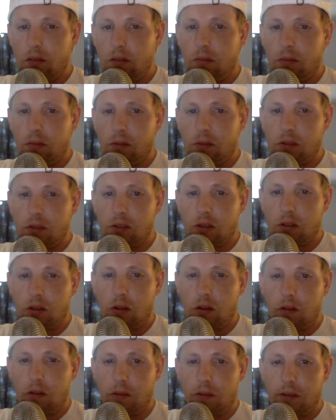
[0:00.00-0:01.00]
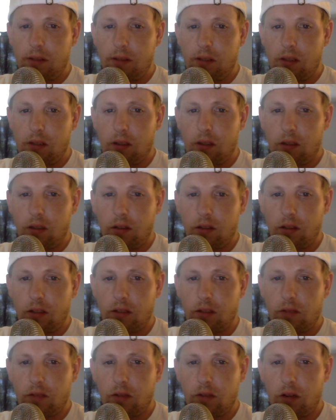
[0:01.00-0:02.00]
going to start off by saying things
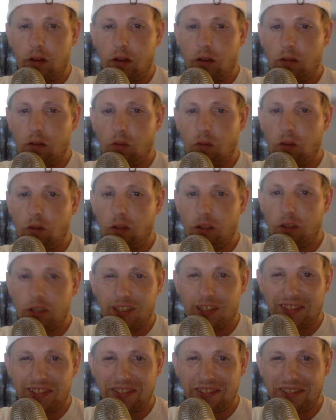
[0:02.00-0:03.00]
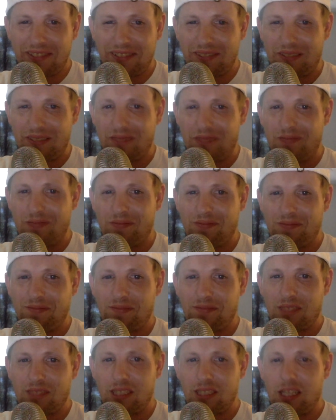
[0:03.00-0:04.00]
have gotten worse.
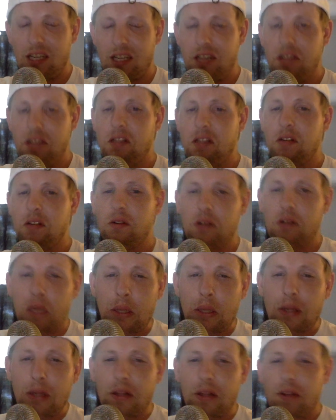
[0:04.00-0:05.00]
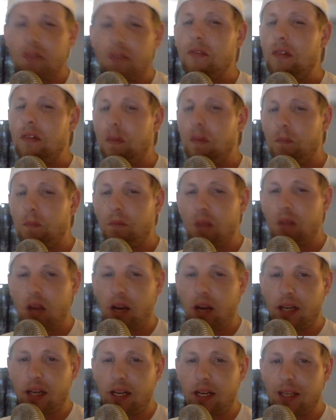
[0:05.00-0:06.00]
I know
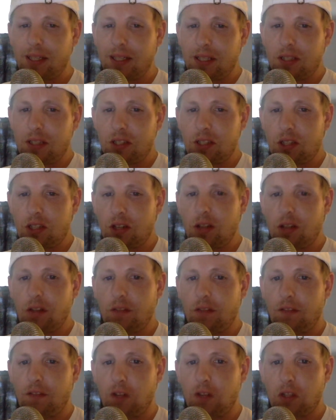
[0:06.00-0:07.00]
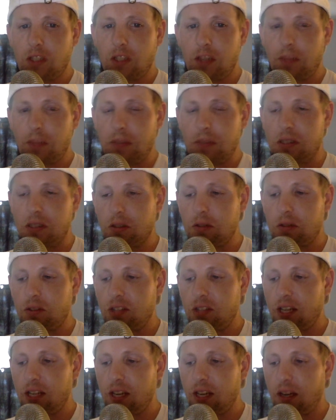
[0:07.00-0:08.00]
I kind of touched on the first episode
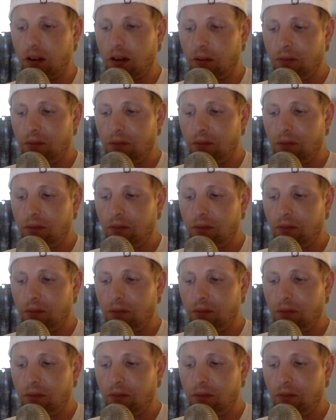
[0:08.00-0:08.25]
saying